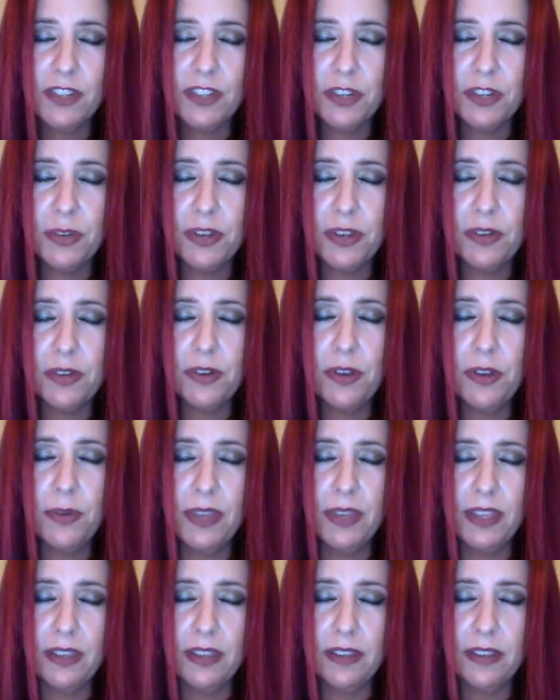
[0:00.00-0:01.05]
inner
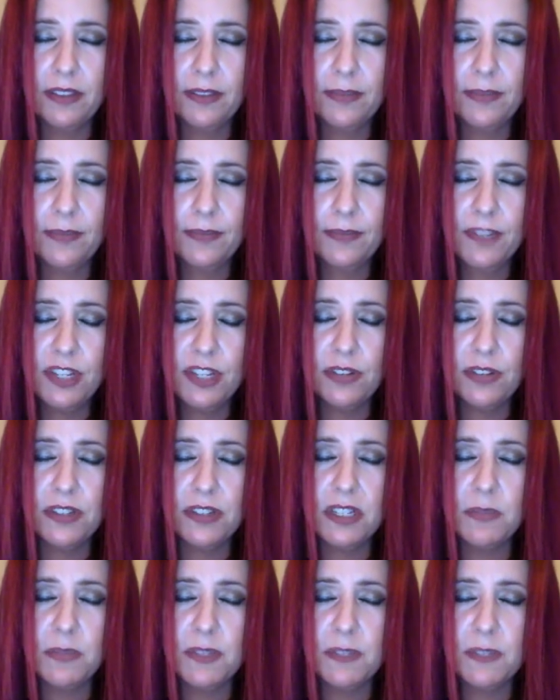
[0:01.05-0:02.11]
knowing, to your
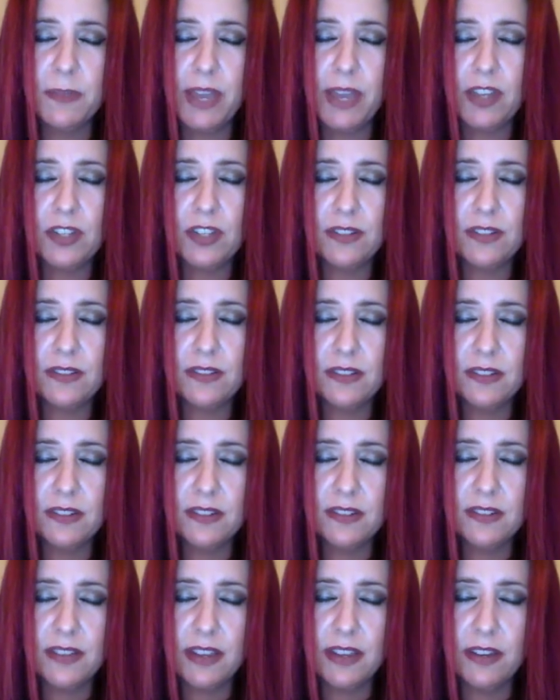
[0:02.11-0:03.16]
deepest passions and
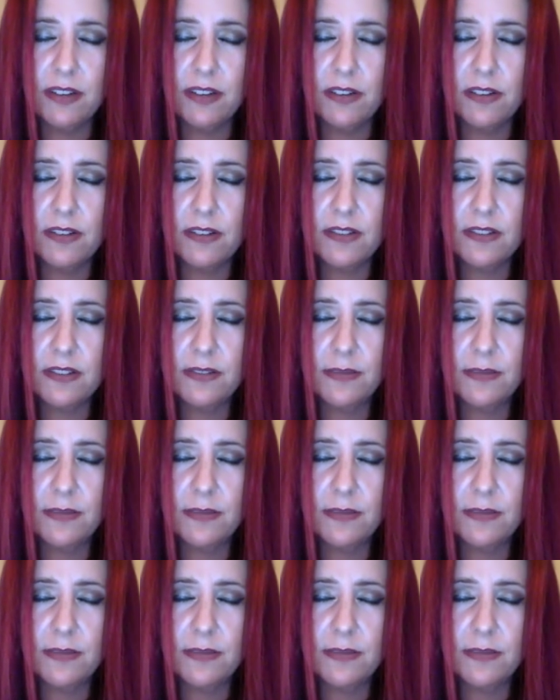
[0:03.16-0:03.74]
desires.